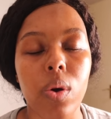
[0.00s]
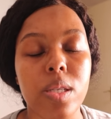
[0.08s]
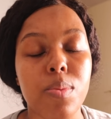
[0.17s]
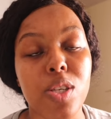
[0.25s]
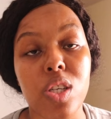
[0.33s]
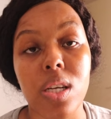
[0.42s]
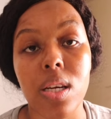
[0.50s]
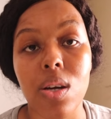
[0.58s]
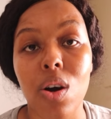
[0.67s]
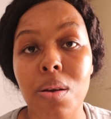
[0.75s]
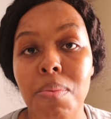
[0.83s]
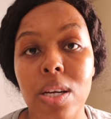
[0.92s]
especially
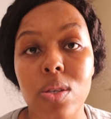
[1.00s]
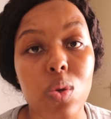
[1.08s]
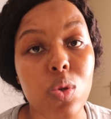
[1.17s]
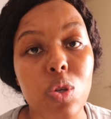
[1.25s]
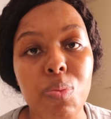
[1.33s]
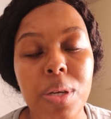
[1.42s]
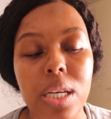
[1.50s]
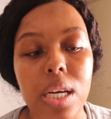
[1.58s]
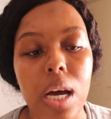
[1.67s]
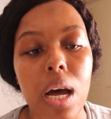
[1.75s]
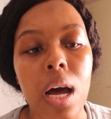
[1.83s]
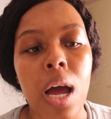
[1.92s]
on my social
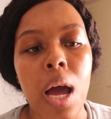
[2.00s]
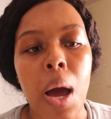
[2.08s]
media.